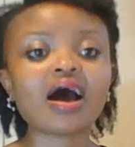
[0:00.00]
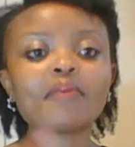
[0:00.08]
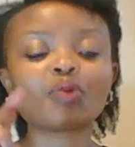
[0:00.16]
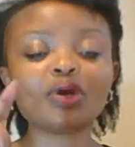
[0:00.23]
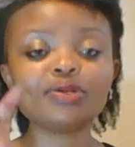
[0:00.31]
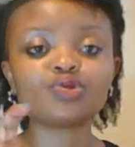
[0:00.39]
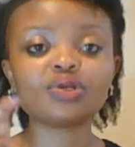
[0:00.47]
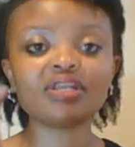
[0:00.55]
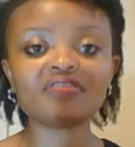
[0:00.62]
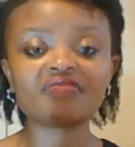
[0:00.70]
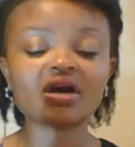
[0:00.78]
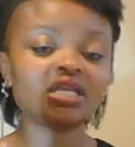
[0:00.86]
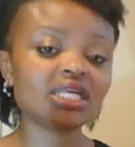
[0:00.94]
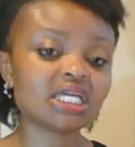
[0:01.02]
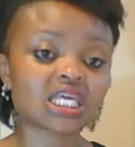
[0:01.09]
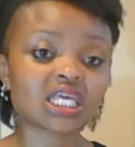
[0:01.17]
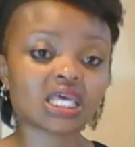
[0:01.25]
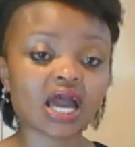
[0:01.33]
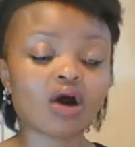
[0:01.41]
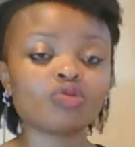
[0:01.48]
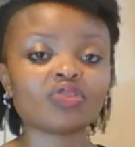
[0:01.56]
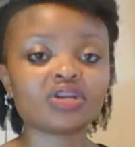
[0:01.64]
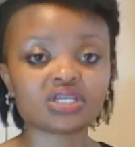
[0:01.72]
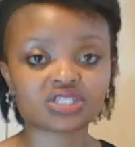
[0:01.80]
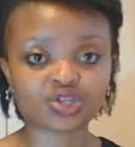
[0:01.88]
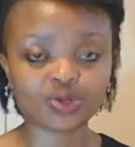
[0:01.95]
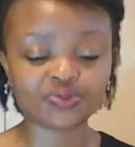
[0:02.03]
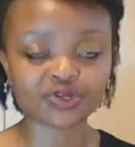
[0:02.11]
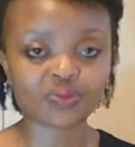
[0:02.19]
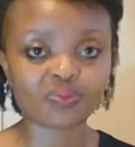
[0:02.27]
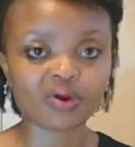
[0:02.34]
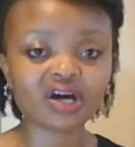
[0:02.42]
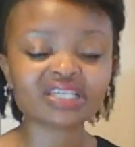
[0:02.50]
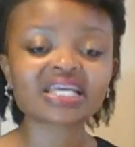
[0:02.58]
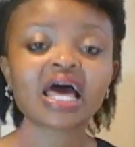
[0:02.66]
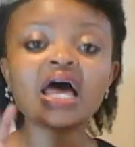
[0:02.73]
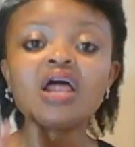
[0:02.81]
I'm going to leave a link here on the description box.